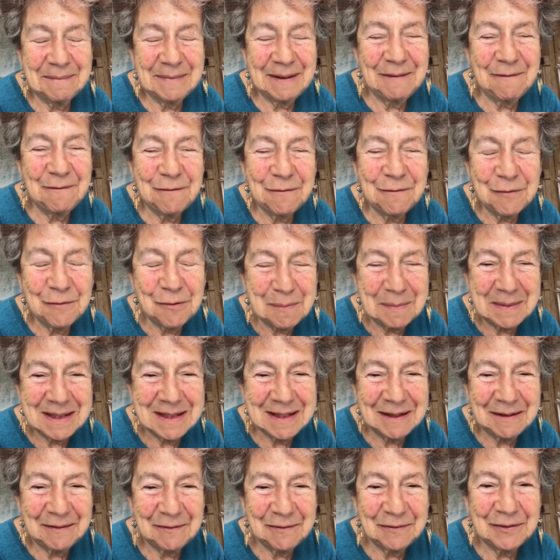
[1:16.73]

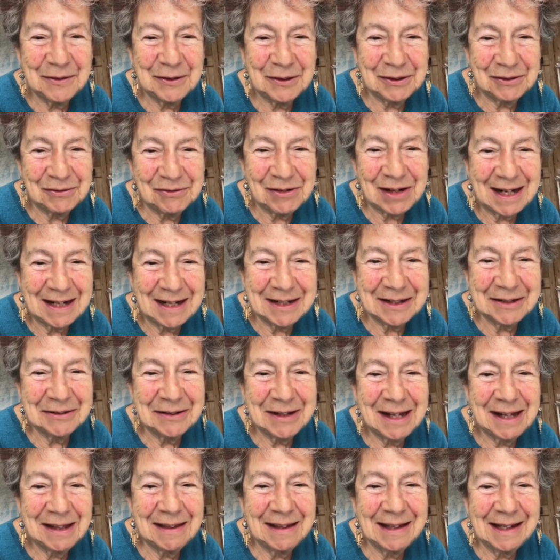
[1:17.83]
informative for a writer,
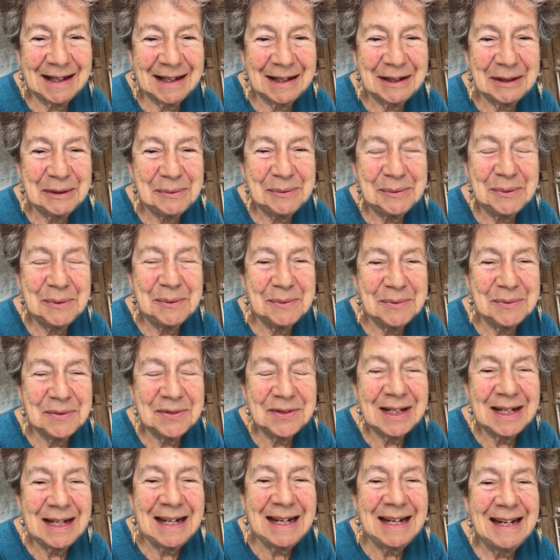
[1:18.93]
I think. You
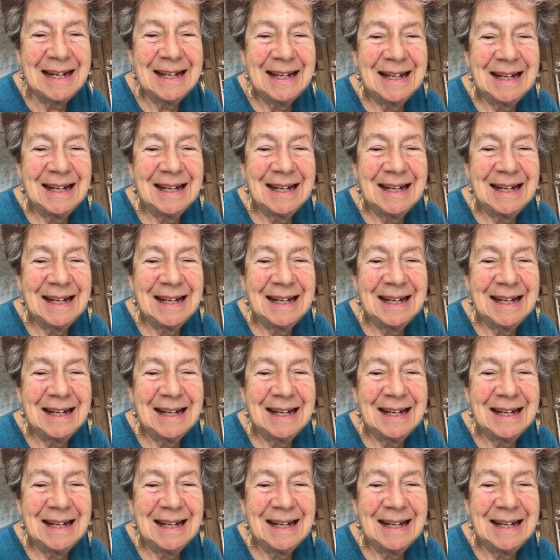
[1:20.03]
see